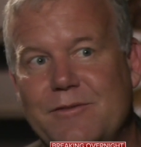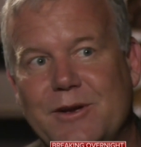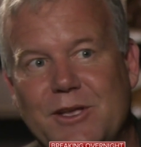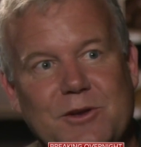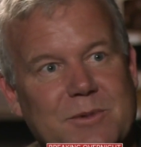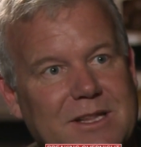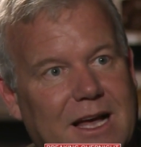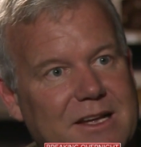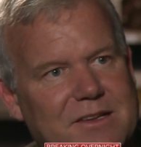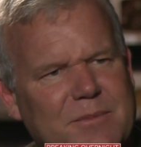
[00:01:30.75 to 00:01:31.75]
very
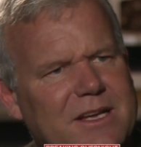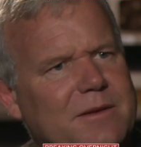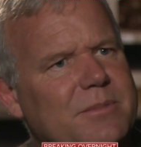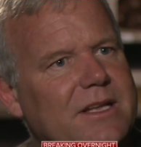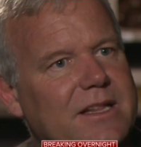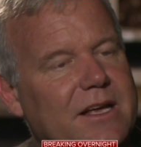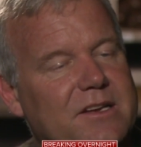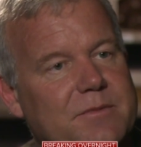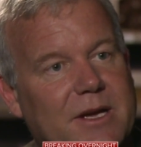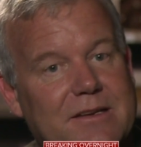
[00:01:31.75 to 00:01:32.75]
human-like, something completely
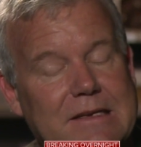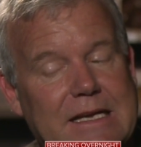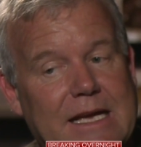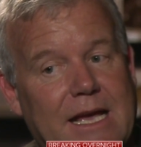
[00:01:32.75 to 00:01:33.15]
unexpected.